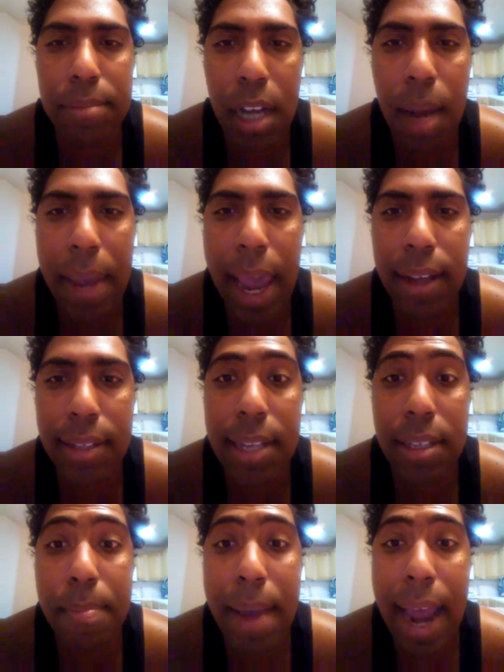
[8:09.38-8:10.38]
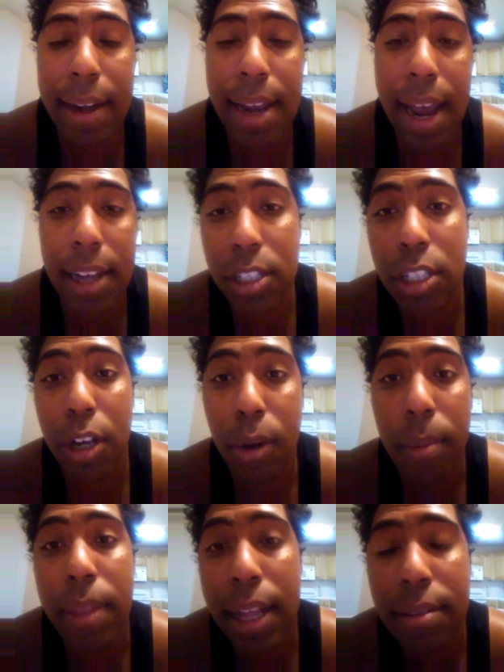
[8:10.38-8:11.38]
Tom Hanks as a bad guy.
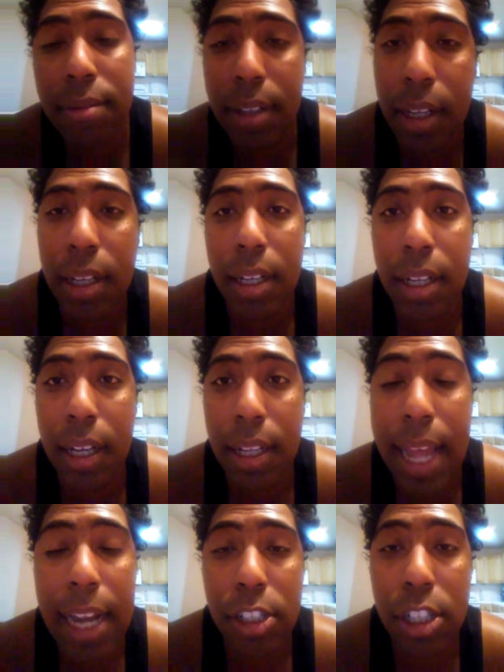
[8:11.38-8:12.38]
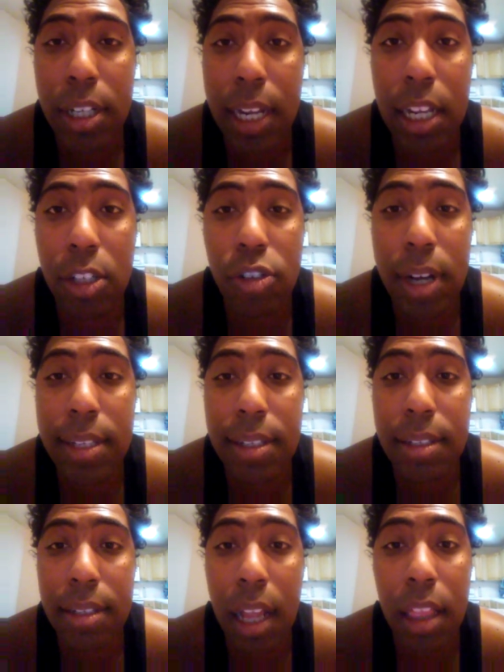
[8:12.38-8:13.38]
So that should
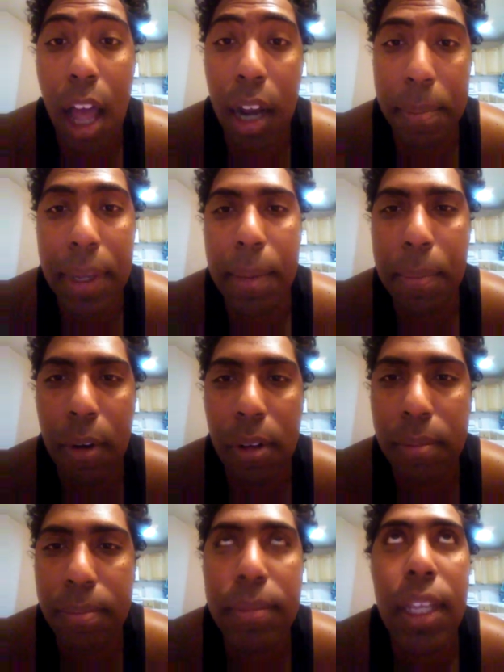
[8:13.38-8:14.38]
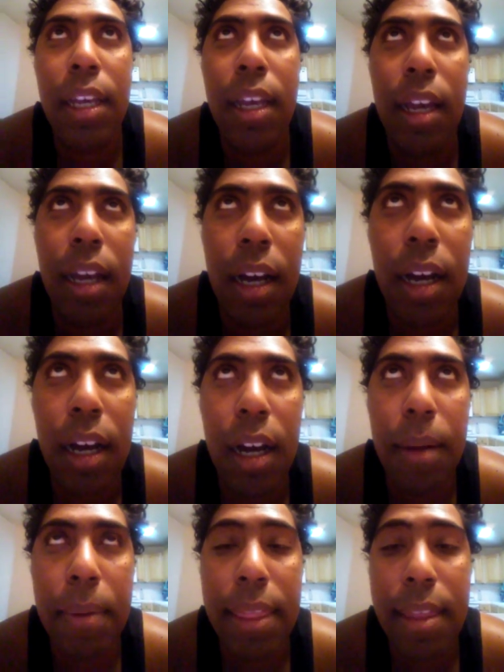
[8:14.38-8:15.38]
interest a lot of people.
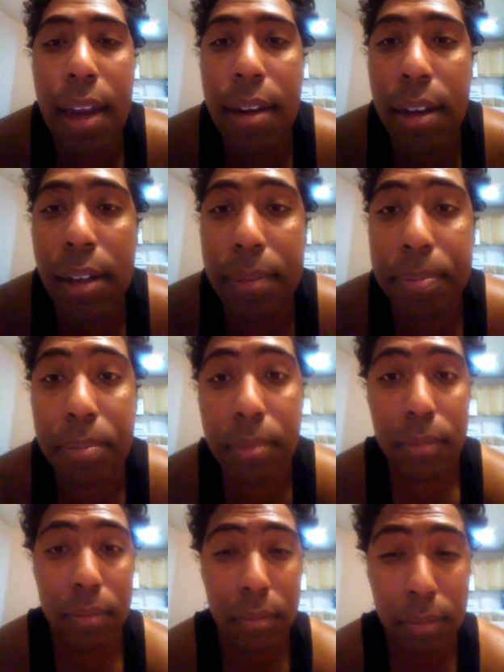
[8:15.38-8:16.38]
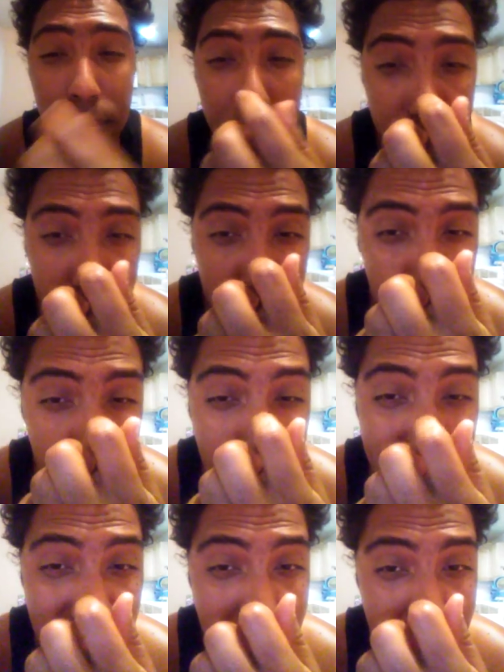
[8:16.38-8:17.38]
And then
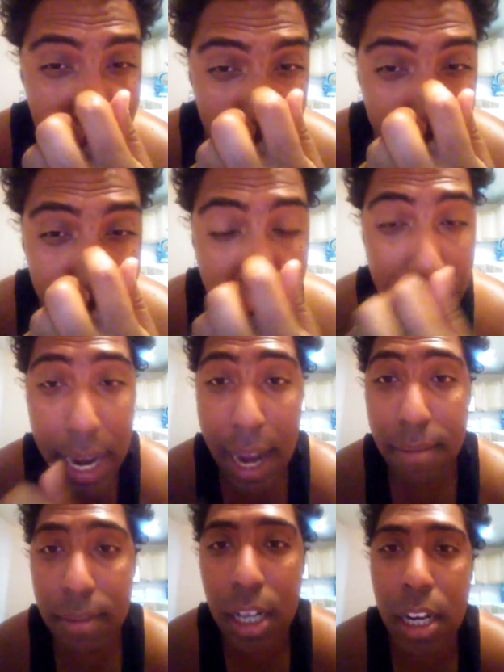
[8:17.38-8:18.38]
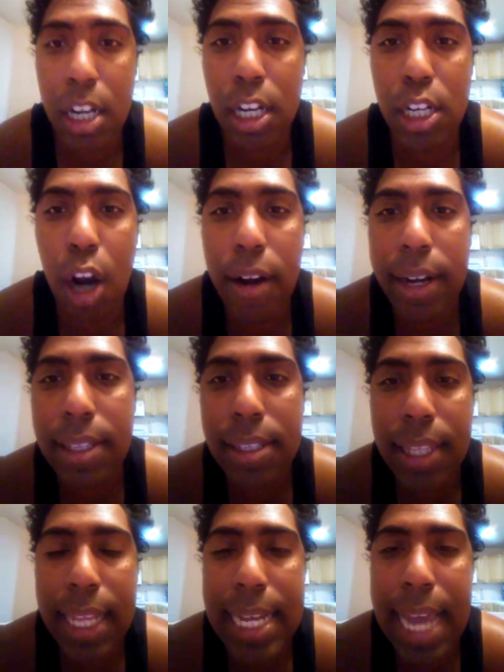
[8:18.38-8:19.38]
May 5th, we got
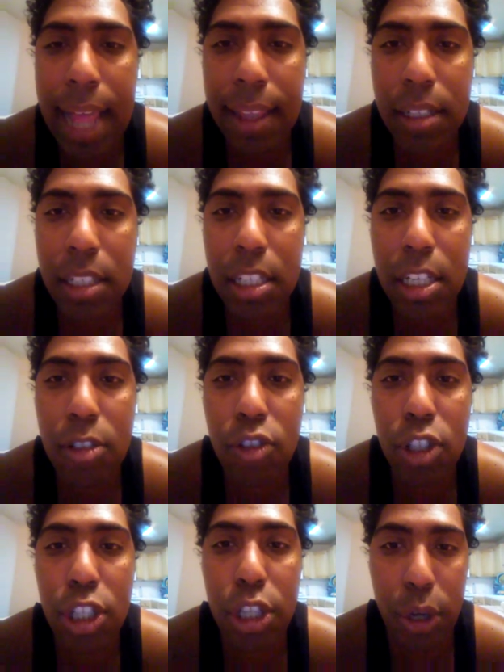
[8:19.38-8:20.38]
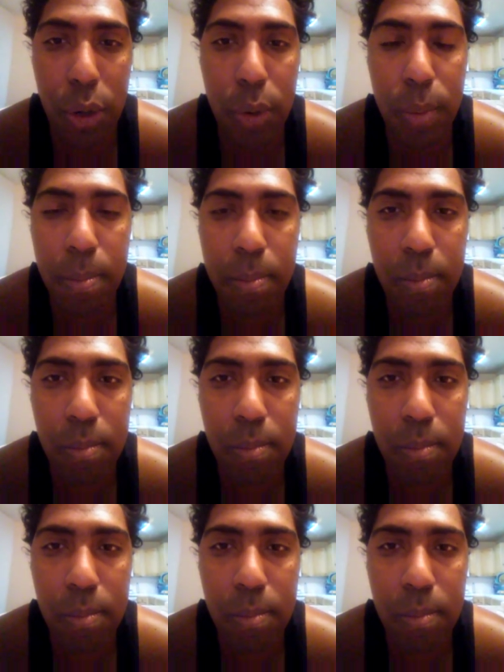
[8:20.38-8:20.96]
Guardians of the Galaxy 2.